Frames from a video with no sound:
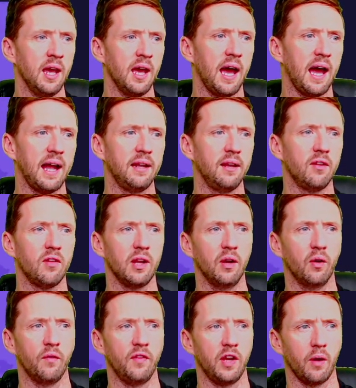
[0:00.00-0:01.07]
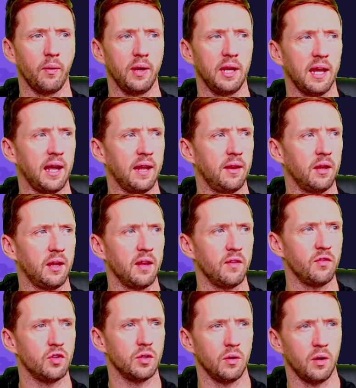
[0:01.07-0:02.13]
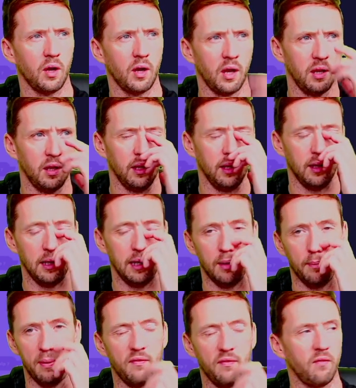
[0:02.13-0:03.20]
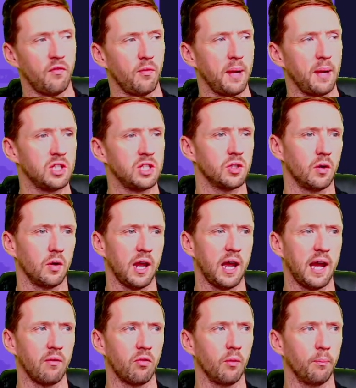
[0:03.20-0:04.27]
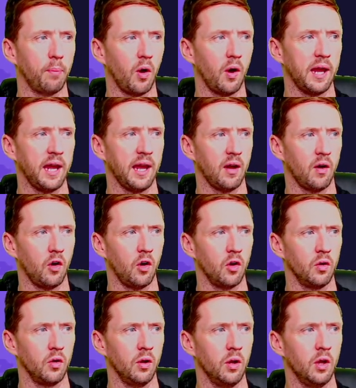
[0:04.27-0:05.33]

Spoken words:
And there's a little video in there that gives you a little bit of information on how to buy it on